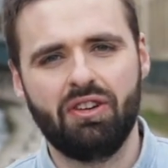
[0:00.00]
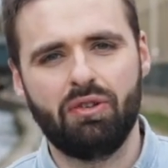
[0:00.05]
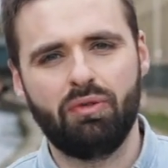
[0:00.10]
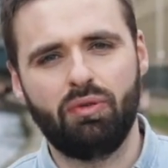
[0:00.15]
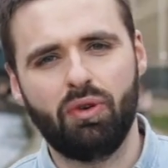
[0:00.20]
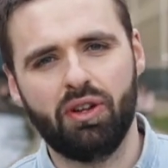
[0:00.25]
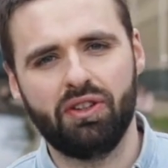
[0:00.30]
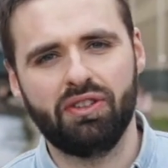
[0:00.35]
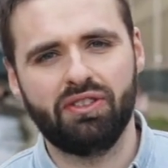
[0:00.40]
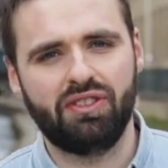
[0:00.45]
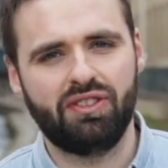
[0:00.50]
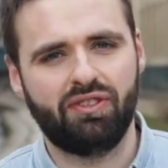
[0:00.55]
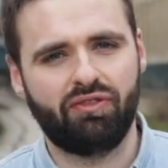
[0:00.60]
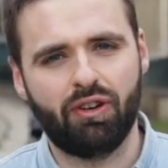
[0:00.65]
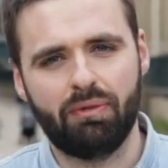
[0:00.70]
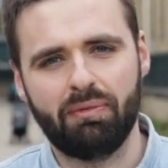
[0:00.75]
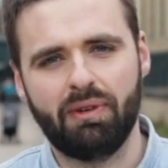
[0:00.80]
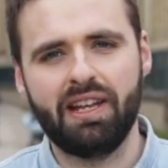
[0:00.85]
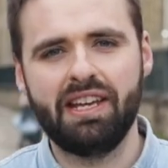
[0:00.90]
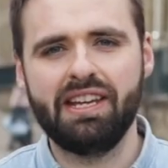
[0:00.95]
runs
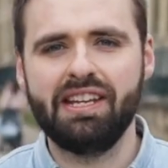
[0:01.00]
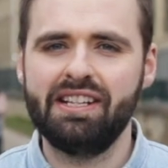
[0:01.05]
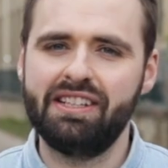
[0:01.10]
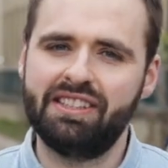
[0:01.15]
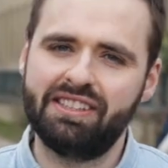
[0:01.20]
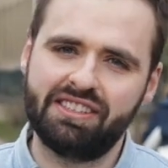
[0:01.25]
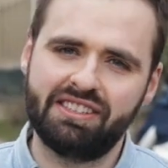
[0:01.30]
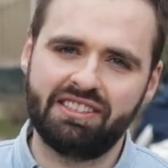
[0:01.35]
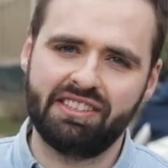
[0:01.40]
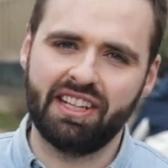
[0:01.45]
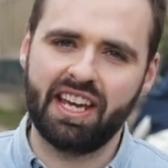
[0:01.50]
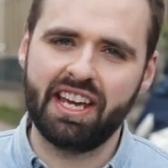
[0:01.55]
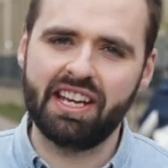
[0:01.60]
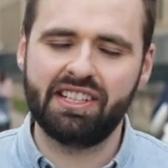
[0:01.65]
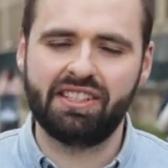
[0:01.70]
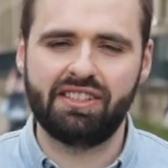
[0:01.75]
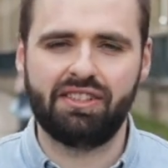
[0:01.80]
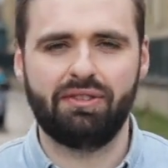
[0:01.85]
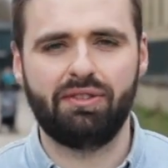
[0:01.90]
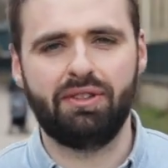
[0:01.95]
from Leeds,
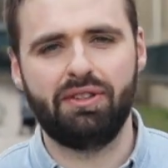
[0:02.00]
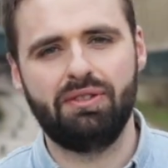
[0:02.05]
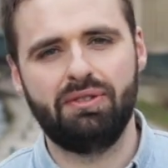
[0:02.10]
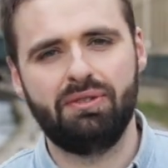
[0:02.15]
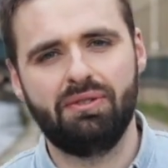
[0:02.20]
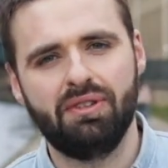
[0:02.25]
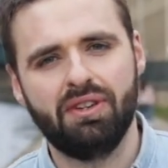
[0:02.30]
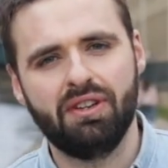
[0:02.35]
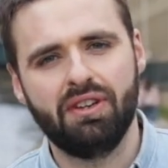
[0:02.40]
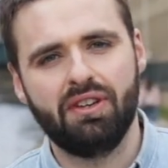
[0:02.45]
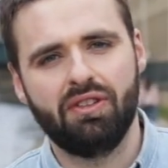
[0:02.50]
snakes through